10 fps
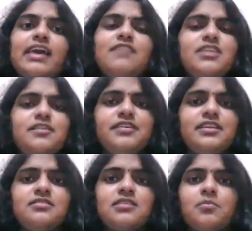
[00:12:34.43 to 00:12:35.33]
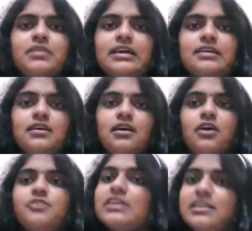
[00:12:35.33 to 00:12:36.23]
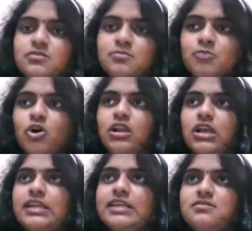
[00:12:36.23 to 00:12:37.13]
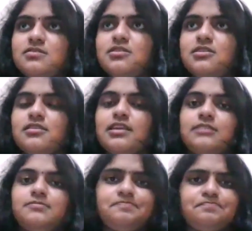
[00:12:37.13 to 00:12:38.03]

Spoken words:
Even if it is something really small, an incident that